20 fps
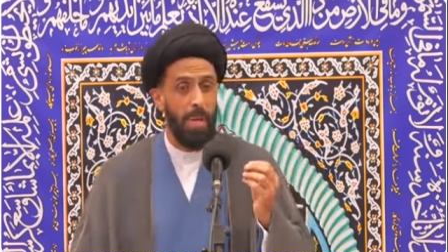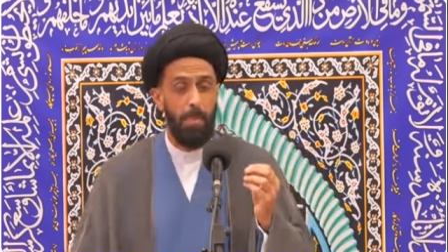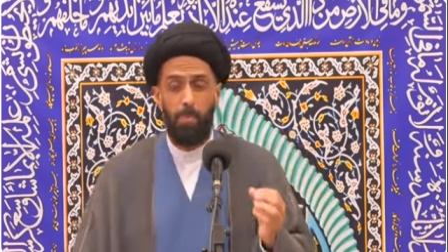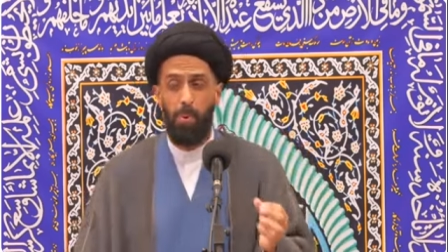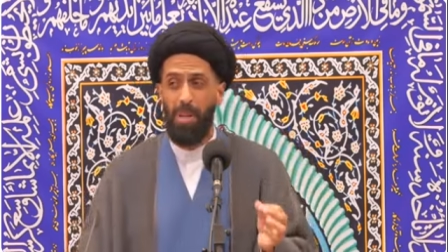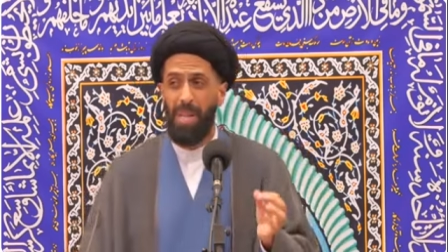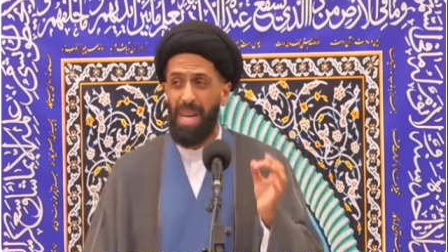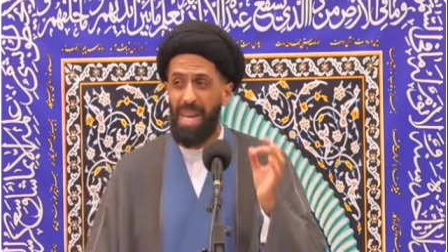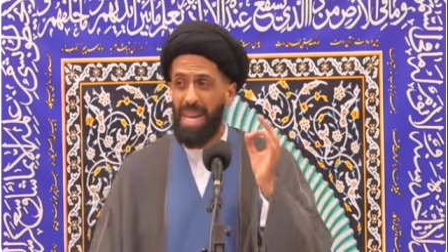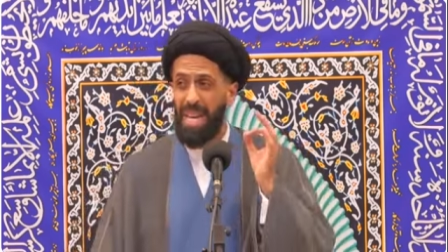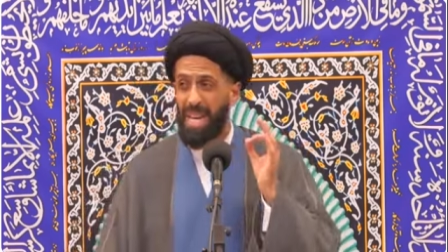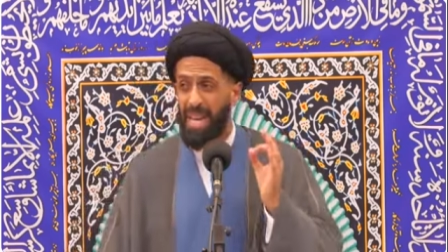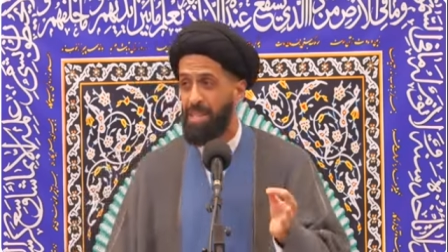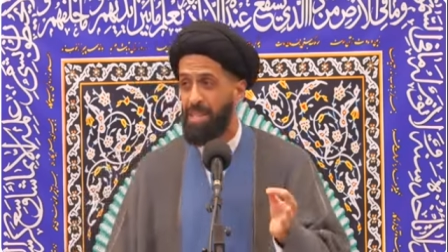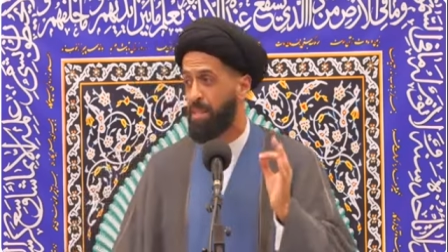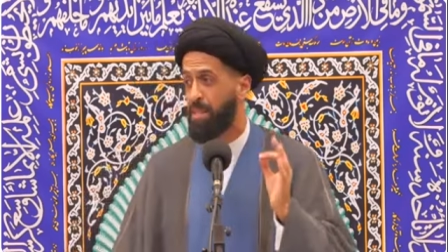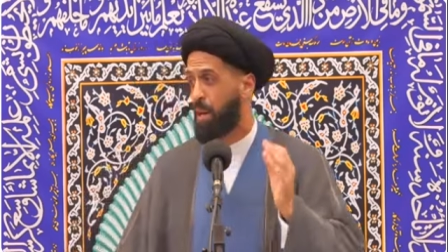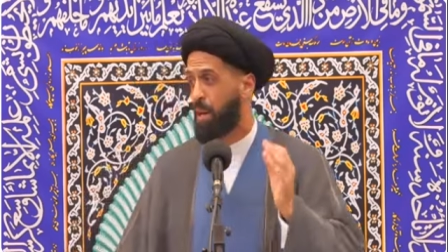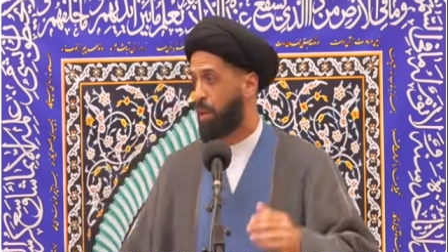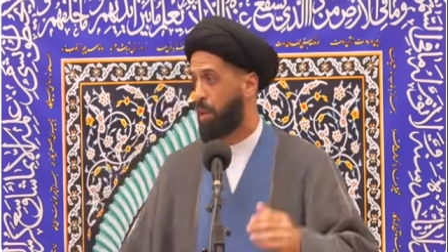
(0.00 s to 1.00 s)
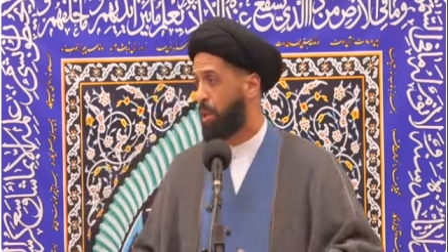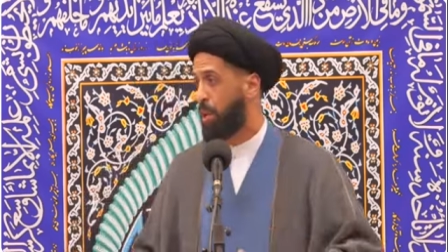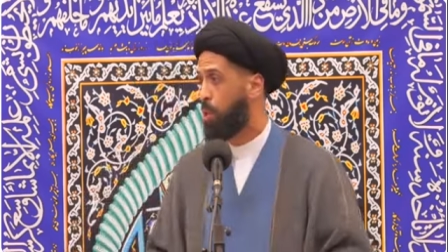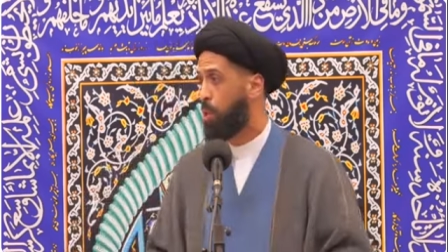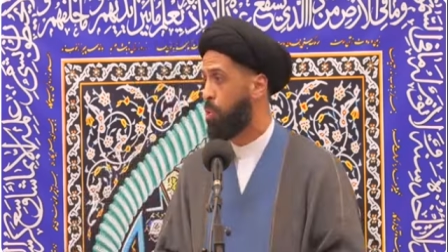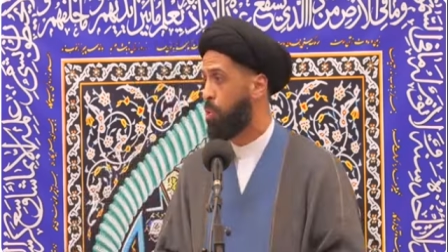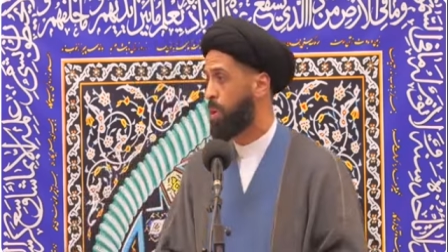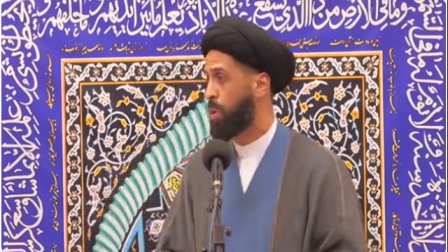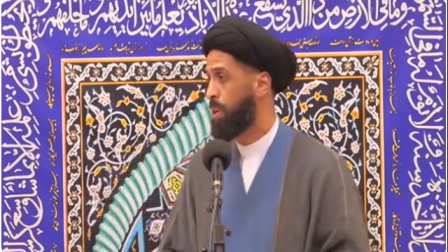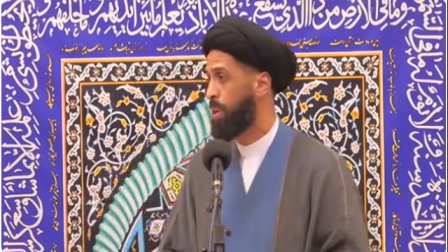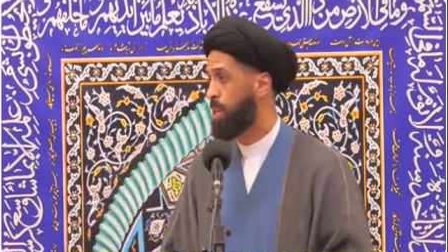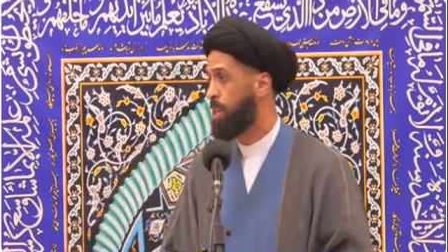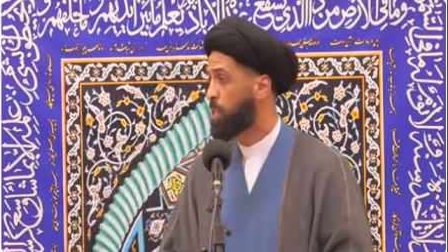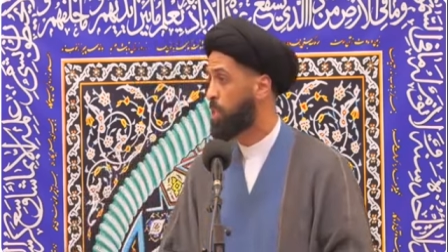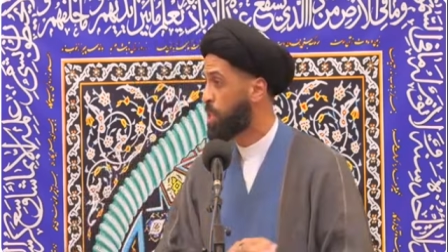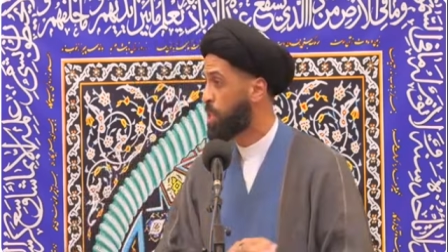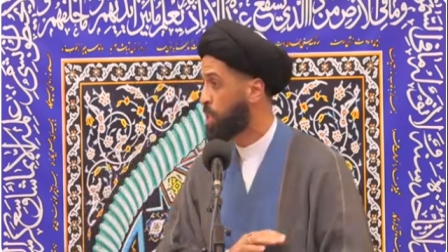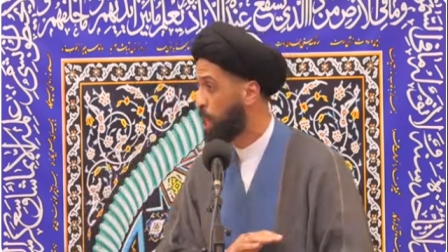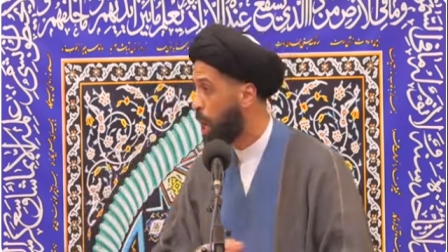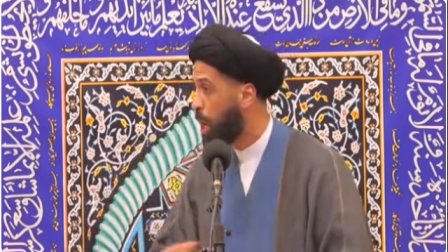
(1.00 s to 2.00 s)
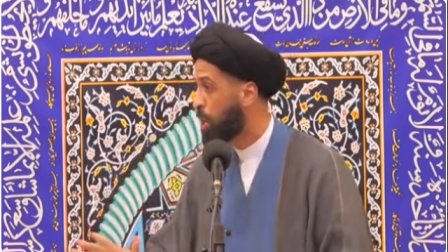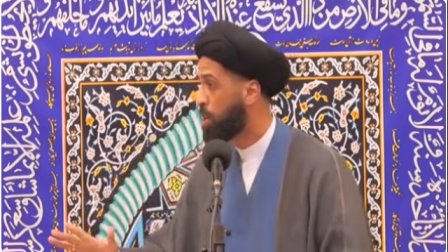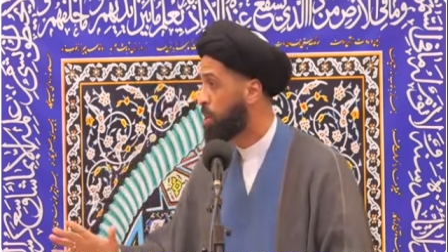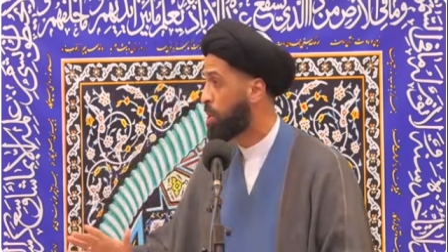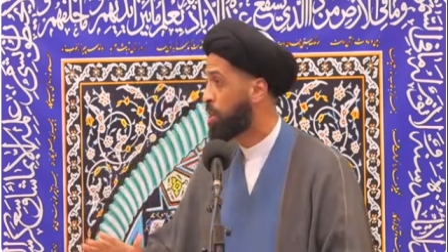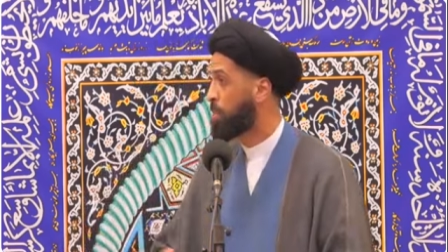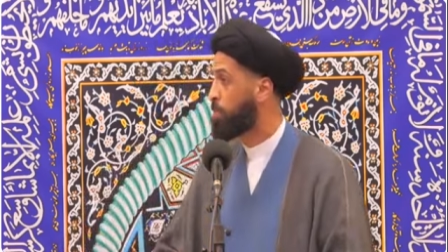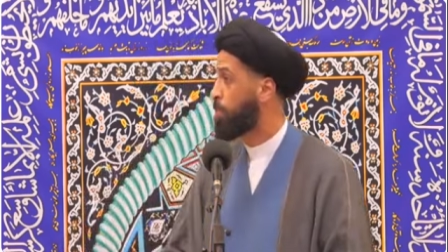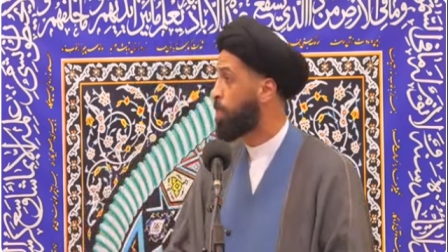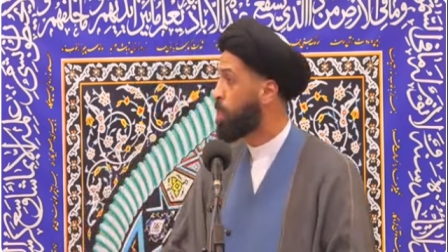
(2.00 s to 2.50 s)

people in Gaza alone slaughtered